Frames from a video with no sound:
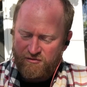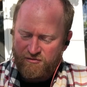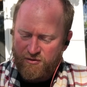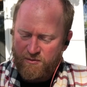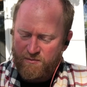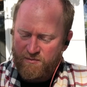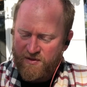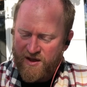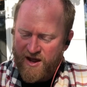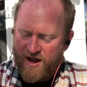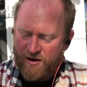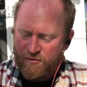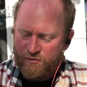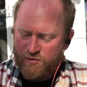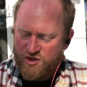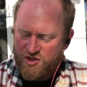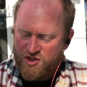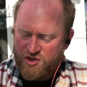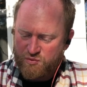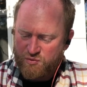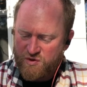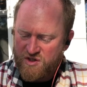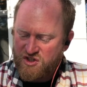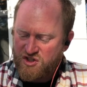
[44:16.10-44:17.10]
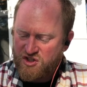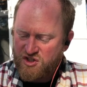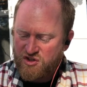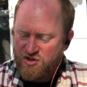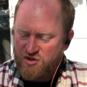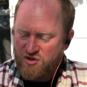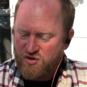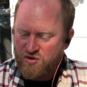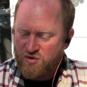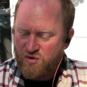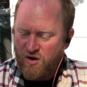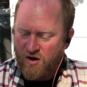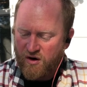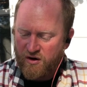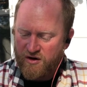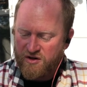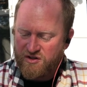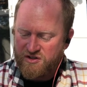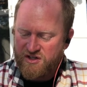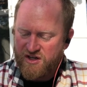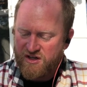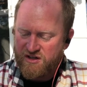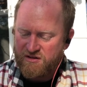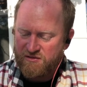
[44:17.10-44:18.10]
from that which we too are
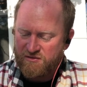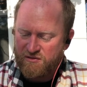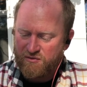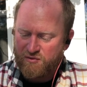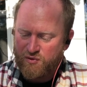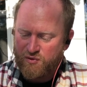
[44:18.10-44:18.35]
intent